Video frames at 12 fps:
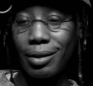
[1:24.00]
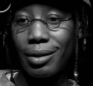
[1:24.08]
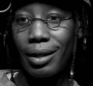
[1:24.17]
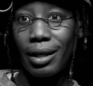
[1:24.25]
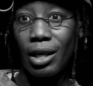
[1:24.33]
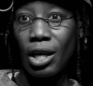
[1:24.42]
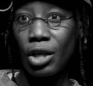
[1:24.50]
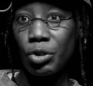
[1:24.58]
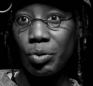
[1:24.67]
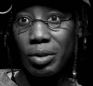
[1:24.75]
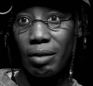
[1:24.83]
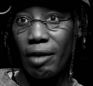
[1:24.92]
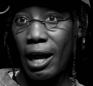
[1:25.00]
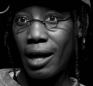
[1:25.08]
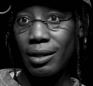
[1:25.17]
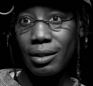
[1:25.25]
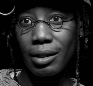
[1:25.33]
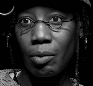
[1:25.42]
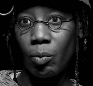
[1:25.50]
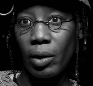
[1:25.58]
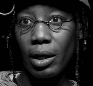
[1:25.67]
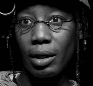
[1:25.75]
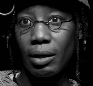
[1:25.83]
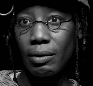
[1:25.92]
like hundreds of hats a
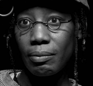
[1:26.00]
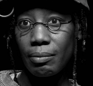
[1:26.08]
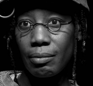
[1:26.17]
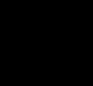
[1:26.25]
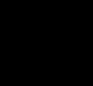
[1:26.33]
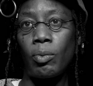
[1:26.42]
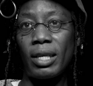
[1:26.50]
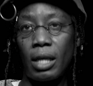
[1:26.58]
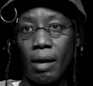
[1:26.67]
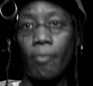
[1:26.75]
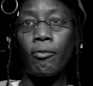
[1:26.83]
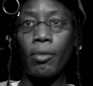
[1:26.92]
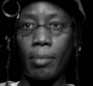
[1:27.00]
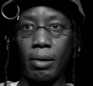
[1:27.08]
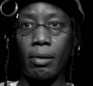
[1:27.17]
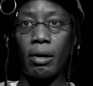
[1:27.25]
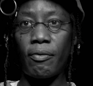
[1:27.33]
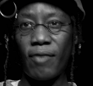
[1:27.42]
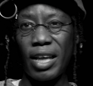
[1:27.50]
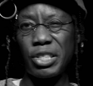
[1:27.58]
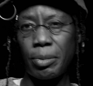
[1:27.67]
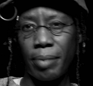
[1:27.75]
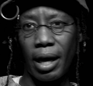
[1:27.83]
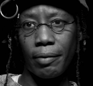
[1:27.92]
week. We come from a
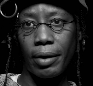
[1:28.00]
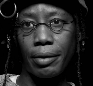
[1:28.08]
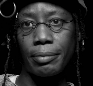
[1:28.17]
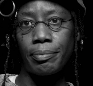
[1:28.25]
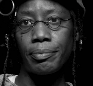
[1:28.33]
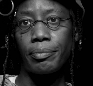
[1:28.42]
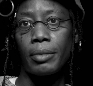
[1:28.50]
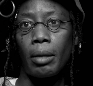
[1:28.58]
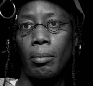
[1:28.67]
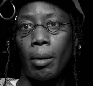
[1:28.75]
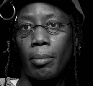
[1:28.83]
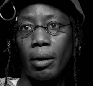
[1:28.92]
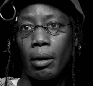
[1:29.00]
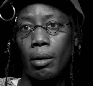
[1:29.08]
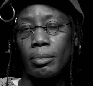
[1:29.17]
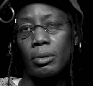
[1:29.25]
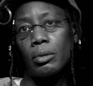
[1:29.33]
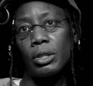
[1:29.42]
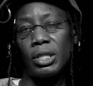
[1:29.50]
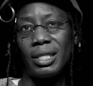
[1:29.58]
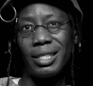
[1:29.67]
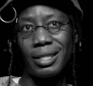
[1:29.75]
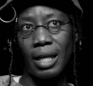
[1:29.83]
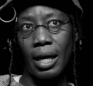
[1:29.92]
fashion background. My mom's, she
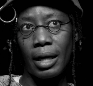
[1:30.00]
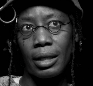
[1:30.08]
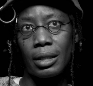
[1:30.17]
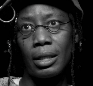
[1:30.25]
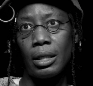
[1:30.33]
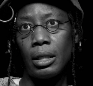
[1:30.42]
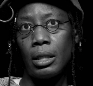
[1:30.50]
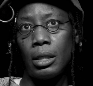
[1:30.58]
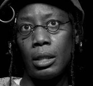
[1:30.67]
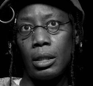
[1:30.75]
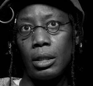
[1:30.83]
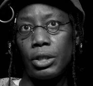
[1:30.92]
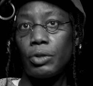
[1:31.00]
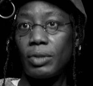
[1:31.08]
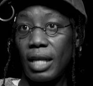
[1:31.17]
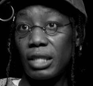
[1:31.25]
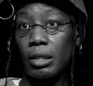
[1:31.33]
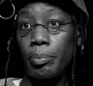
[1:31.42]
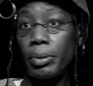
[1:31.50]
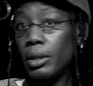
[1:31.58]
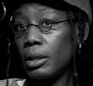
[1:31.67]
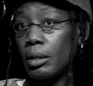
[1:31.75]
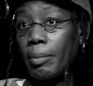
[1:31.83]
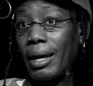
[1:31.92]
designed. She used to actually put
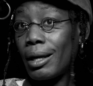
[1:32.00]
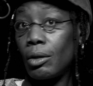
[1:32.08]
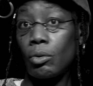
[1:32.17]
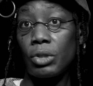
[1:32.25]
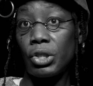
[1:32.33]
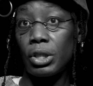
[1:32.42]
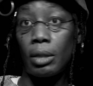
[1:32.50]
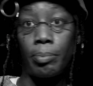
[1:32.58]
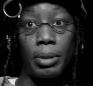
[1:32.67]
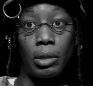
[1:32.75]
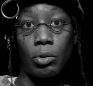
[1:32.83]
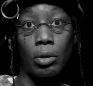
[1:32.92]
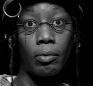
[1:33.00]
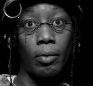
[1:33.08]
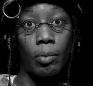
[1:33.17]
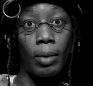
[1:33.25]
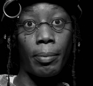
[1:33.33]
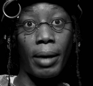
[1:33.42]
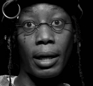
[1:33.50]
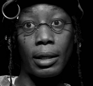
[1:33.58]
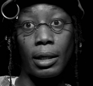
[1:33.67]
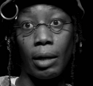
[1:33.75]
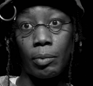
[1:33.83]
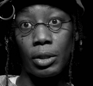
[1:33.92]
us in mad clothes and shit and put us on the runway back in
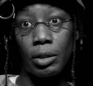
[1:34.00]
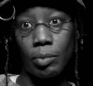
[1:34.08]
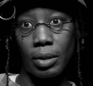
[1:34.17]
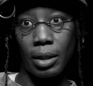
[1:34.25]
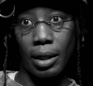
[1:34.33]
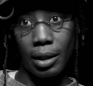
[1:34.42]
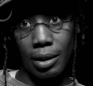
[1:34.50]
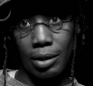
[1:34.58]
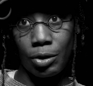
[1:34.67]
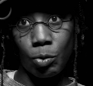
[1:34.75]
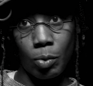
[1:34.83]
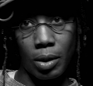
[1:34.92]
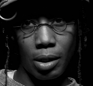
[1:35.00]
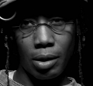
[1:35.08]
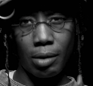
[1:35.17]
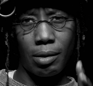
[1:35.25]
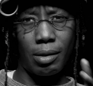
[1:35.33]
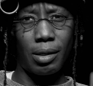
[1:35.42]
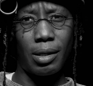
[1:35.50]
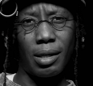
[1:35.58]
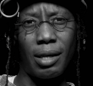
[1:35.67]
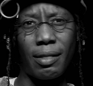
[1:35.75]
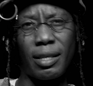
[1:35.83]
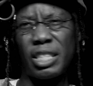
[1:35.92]
the day when she was like doing her
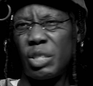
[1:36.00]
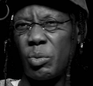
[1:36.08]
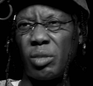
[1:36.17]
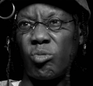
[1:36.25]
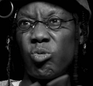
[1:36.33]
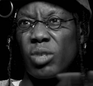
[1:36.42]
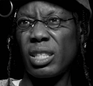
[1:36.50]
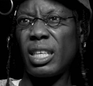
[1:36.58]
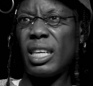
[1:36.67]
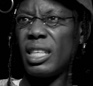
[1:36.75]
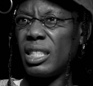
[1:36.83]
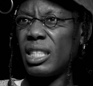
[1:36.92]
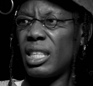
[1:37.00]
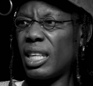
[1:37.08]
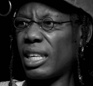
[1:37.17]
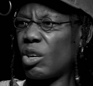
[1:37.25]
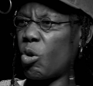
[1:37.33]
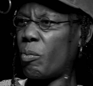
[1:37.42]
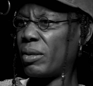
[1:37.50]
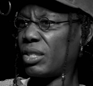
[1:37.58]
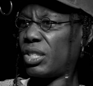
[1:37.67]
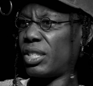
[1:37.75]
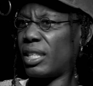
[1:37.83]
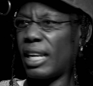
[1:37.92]
thing. She was really into like a whole bunch of
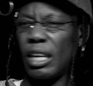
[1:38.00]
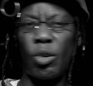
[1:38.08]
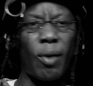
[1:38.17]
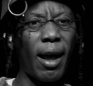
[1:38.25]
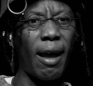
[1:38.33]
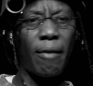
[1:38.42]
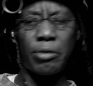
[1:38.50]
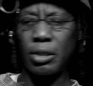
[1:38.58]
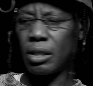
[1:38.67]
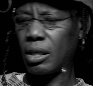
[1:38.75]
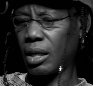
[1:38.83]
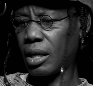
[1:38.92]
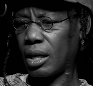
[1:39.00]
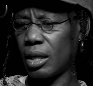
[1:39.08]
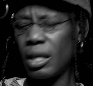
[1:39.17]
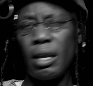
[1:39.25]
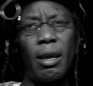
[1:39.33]
shit, like crafts, cooking,